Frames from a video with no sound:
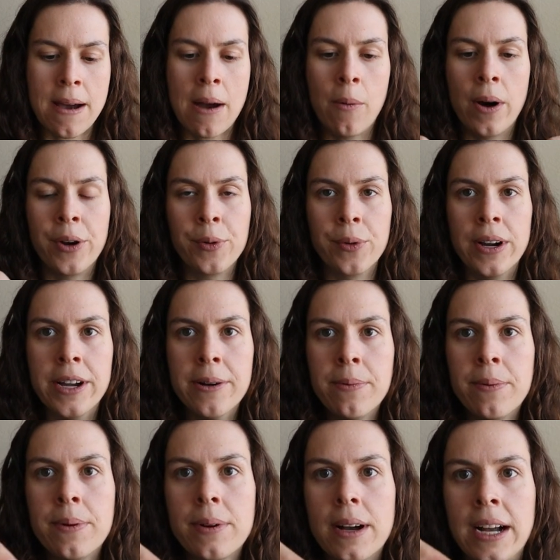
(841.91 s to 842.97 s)
by one rib.
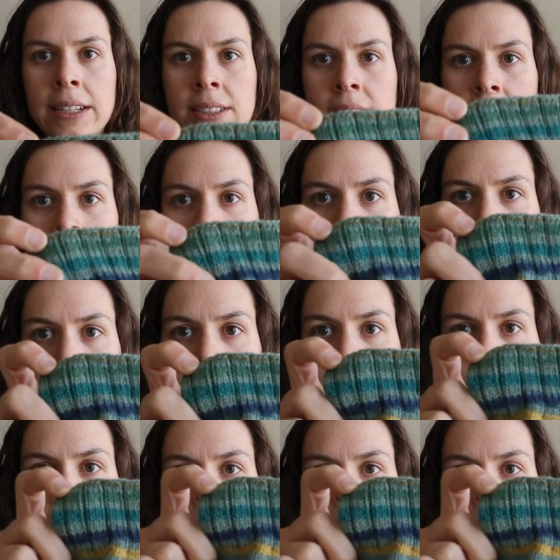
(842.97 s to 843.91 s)
I just like the way that